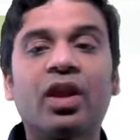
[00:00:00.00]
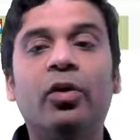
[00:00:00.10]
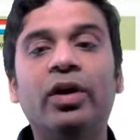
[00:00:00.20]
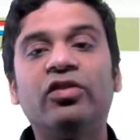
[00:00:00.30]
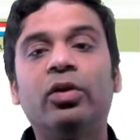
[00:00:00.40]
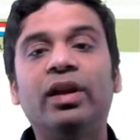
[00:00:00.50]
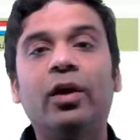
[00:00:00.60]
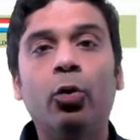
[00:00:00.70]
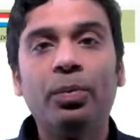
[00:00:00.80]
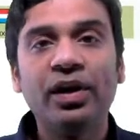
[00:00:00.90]
Okay, so they're
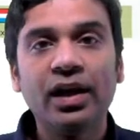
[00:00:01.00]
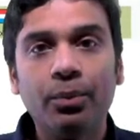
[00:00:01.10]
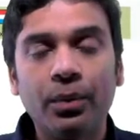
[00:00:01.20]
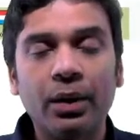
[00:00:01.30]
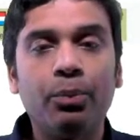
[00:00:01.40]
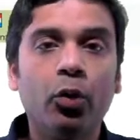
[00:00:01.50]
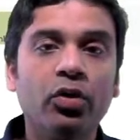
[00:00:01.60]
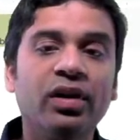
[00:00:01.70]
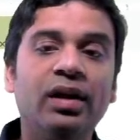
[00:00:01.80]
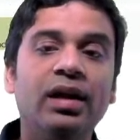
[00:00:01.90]
opening up more
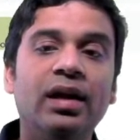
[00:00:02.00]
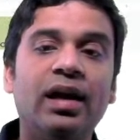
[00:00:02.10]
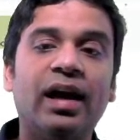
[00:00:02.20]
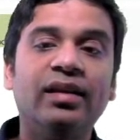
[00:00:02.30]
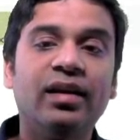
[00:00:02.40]
and